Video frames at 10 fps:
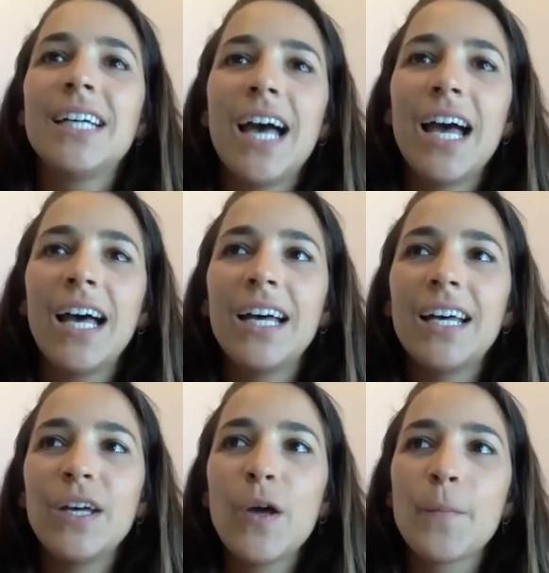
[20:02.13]

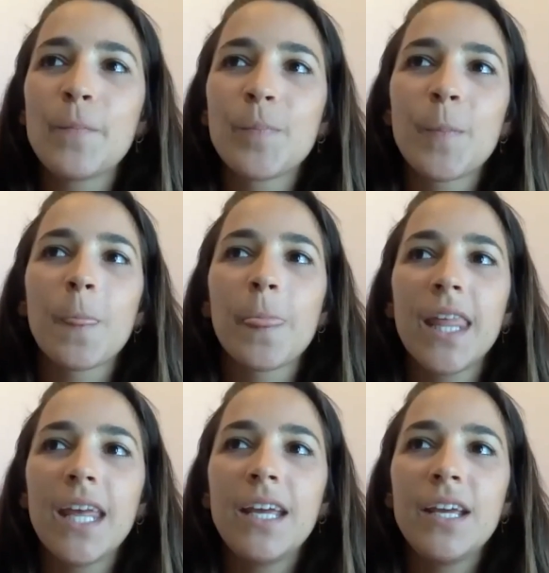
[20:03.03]
Uh,
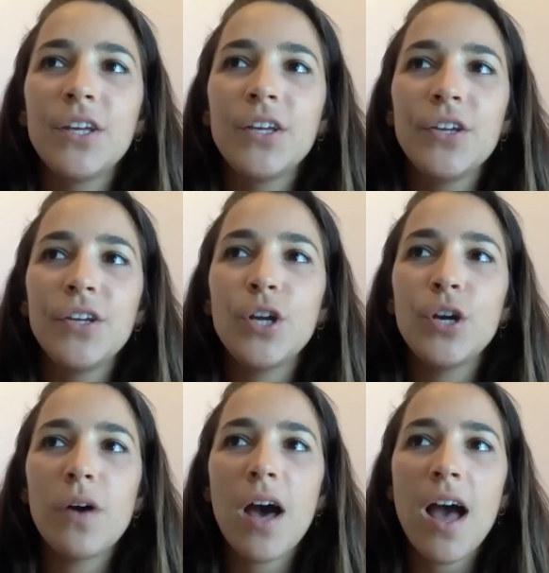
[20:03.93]
you
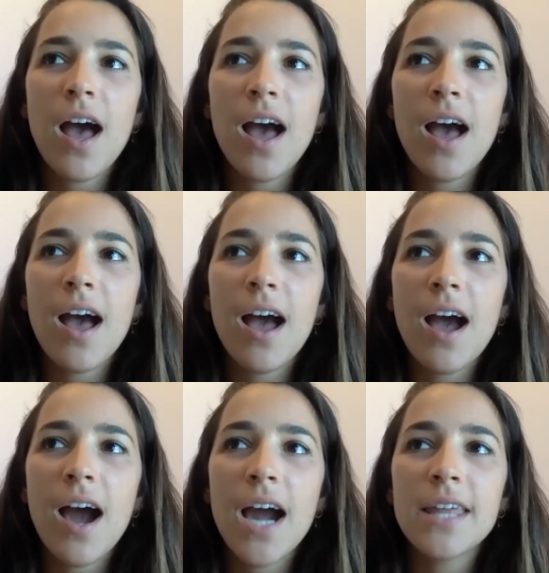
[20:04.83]
know,
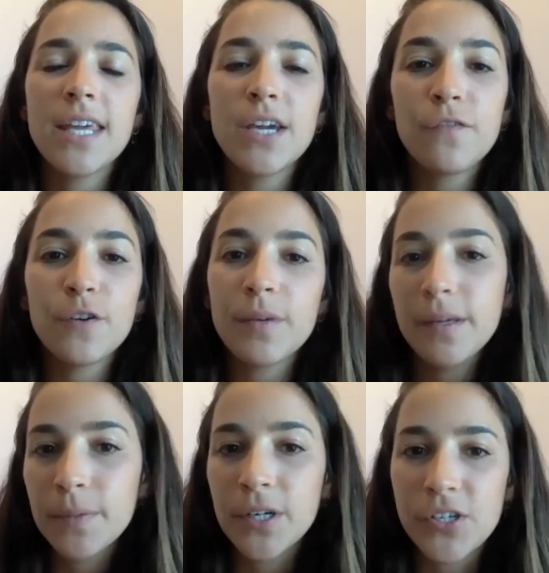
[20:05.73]
I think for
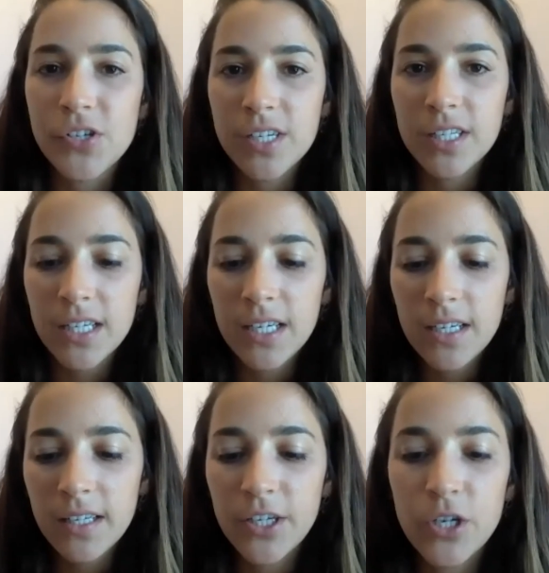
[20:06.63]
me
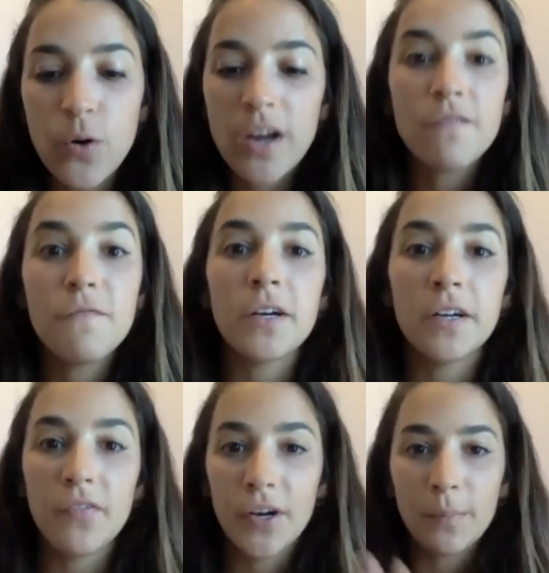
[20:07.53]
personally, on a
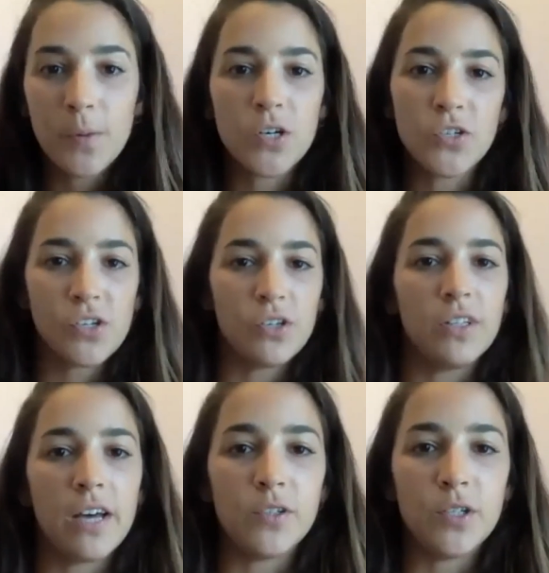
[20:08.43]
very, very personal
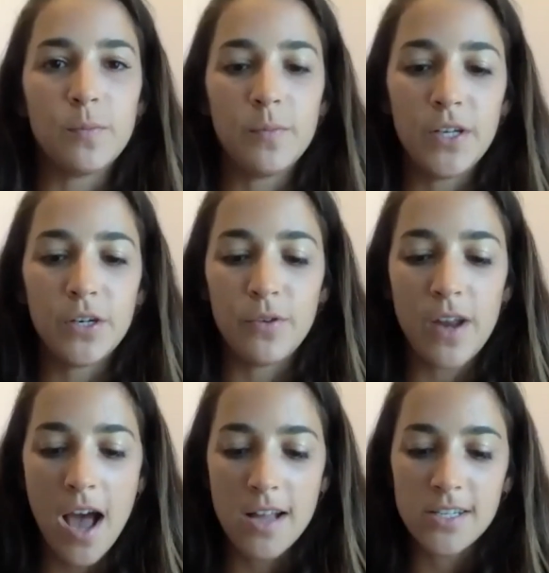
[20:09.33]
level,
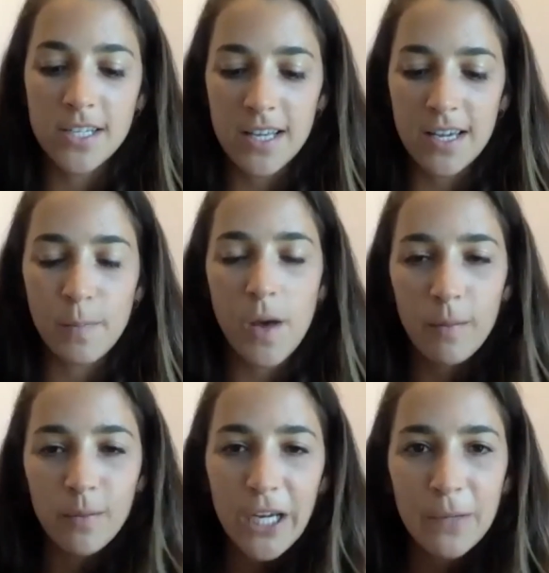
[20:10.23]
not the
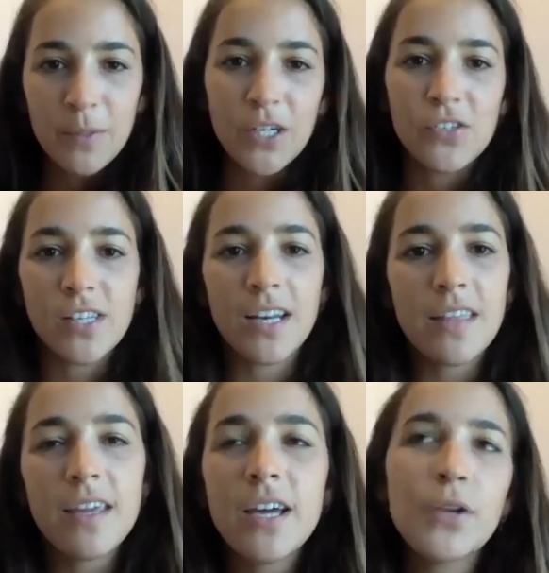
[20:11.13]
public person,
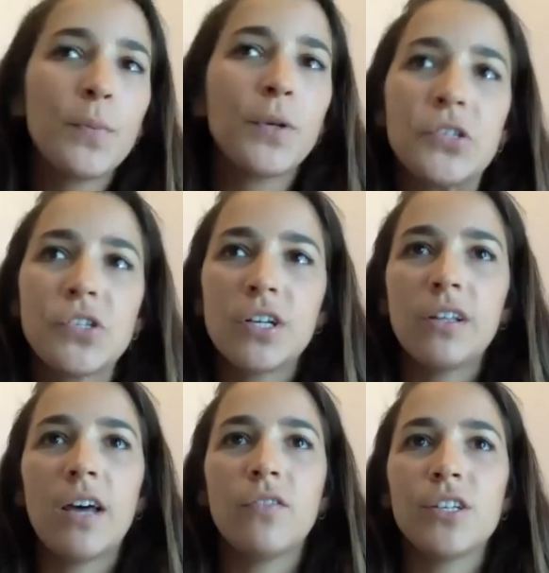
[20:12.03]
I think on a personal
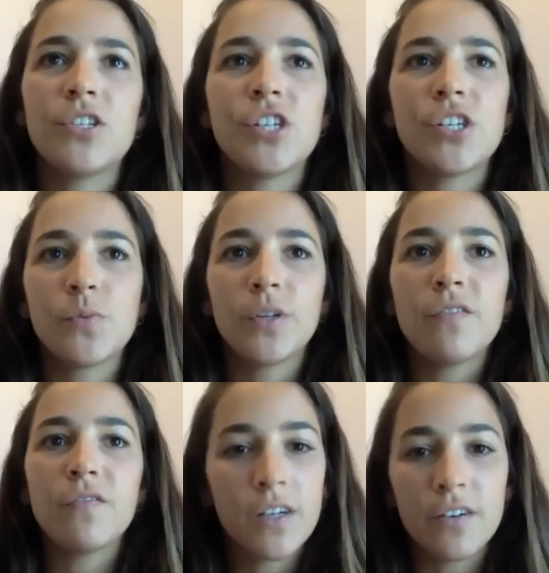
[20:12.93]
level is just
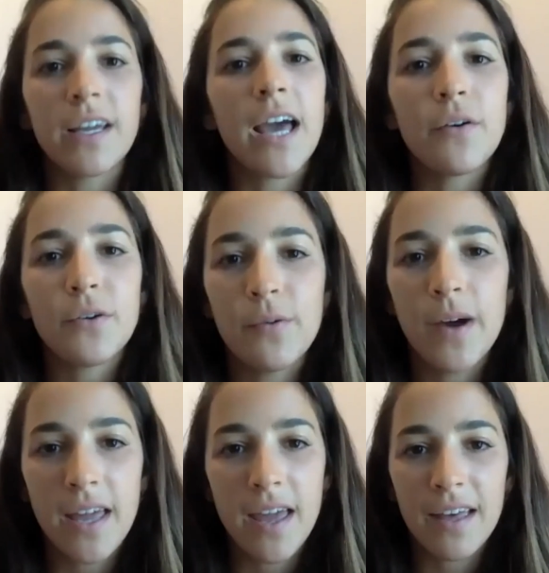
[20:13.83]
really figuring out who
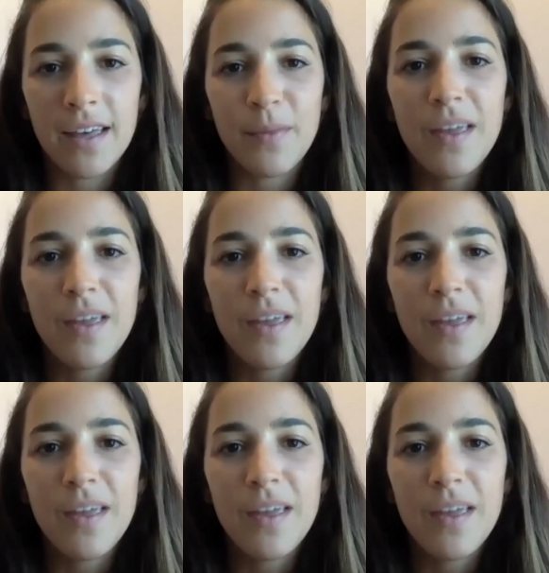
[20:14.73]
I am,